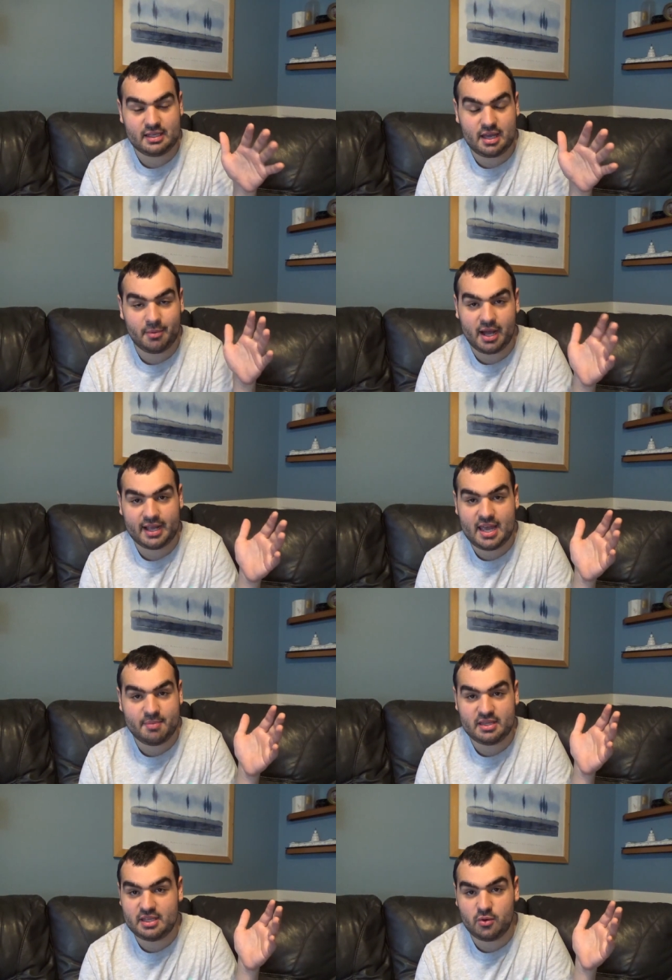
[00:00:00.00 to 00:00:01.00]
come on, I can't
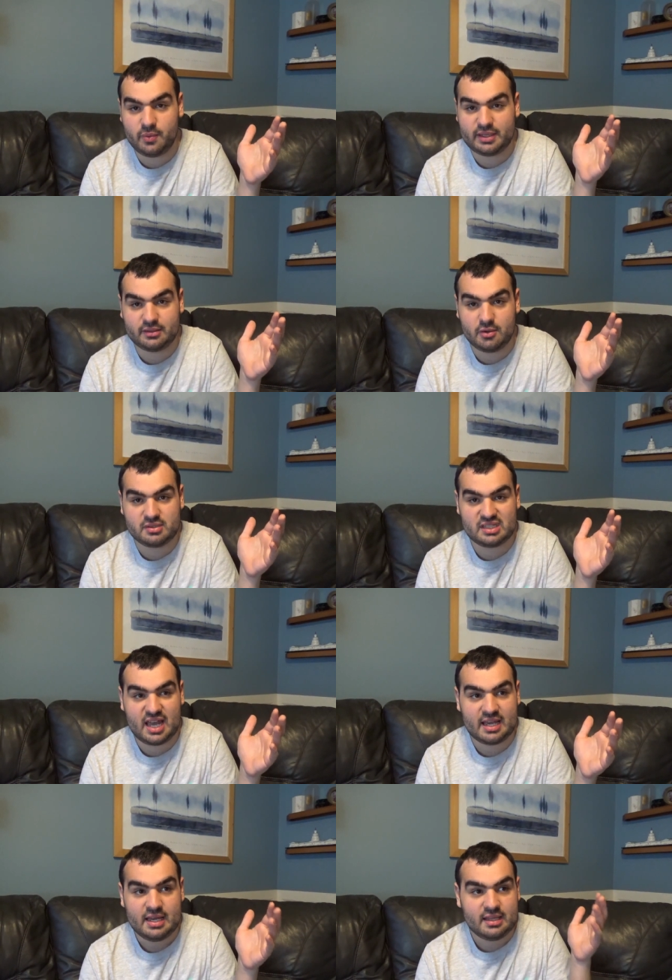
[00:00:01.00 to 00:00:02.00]
be the only one alone
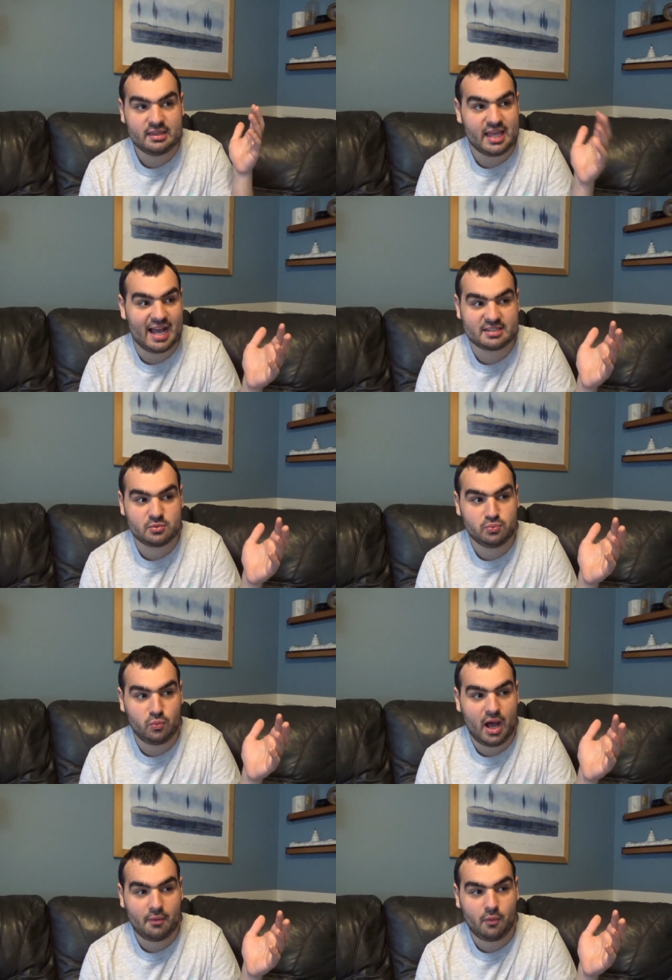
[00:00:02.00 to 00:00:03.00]
saying that's
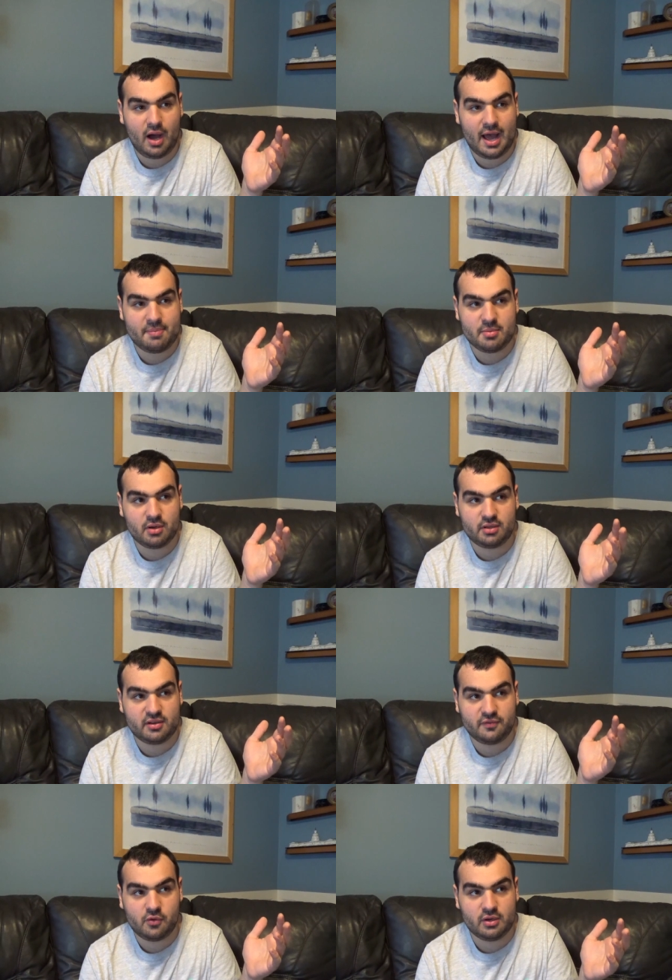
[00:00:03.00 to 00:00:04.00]
why people are
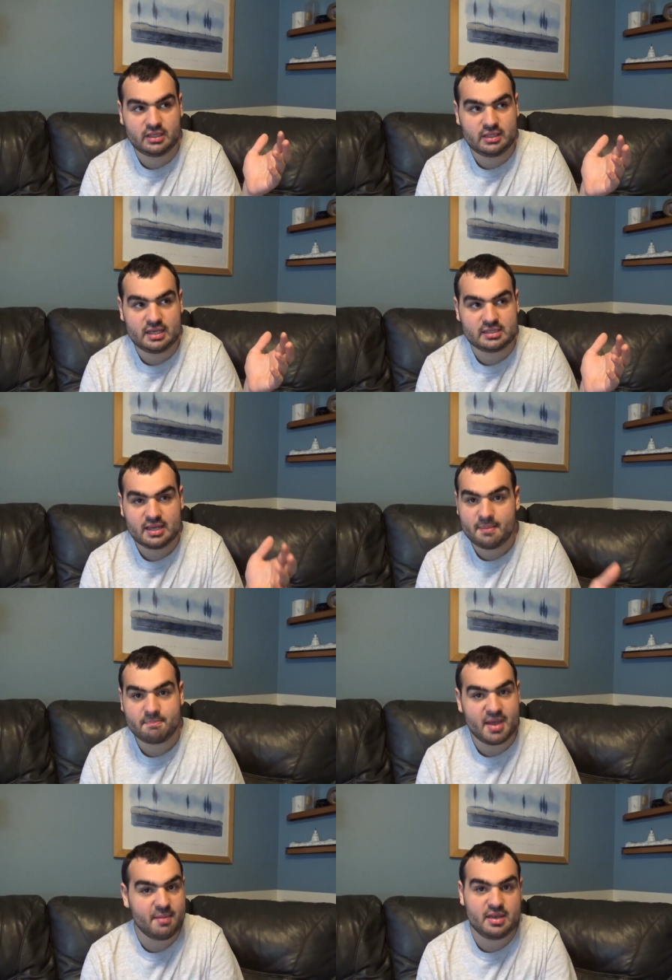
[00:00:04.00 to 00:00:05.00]
looking forward to this.
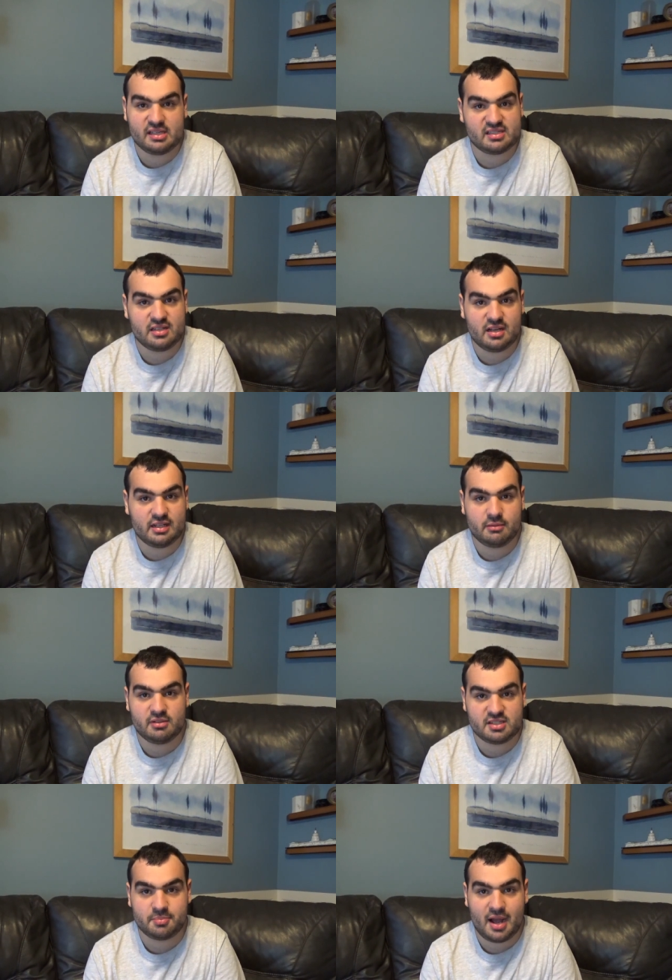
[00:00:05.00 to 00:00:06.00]
Maybe it's good and
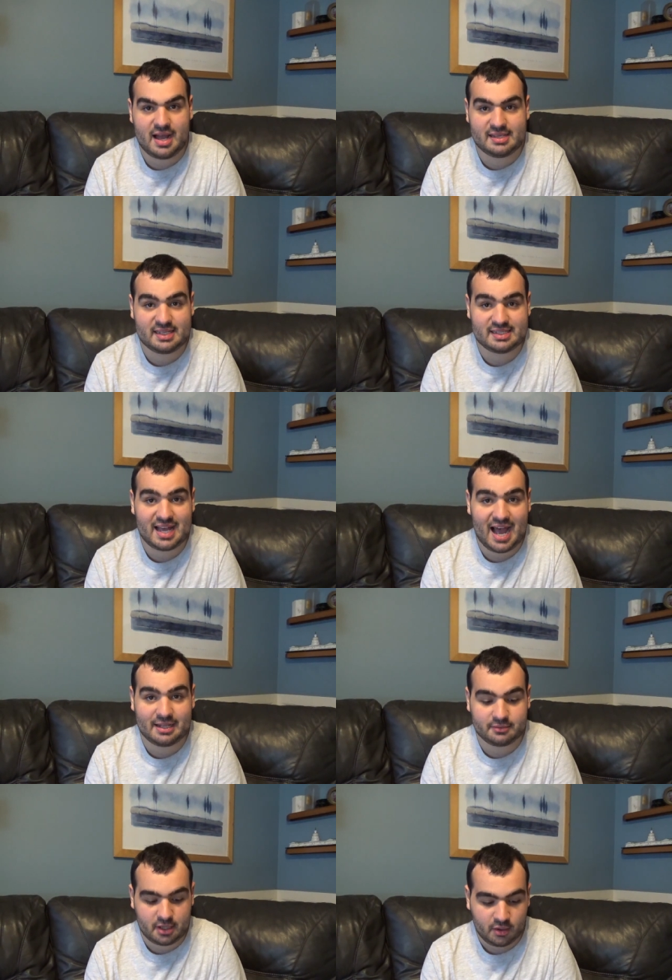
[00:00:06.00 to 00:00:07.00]
will surprise us, I
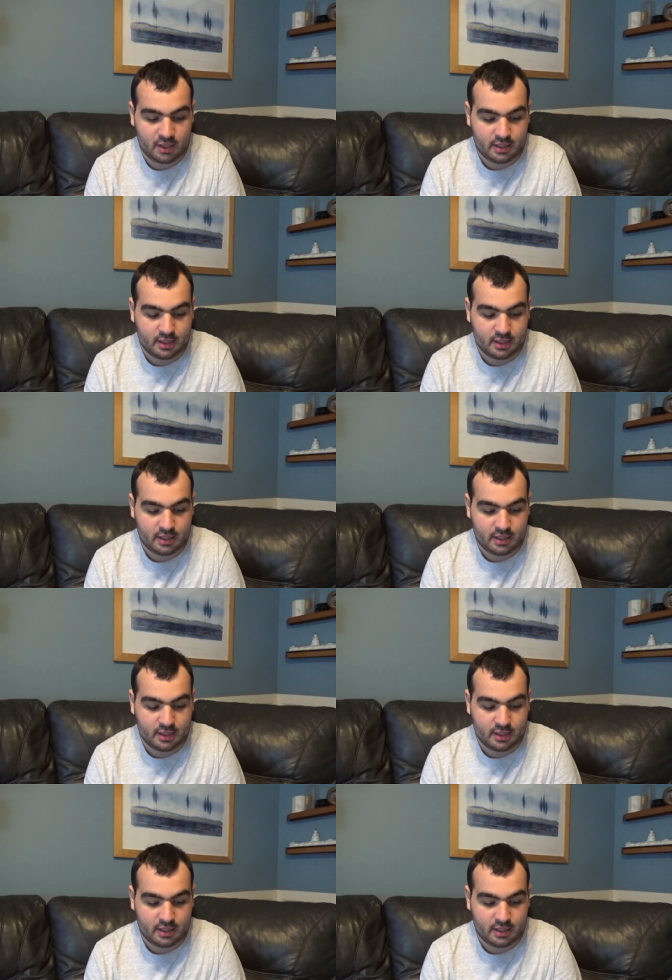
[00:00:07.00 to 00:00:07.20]
don't know.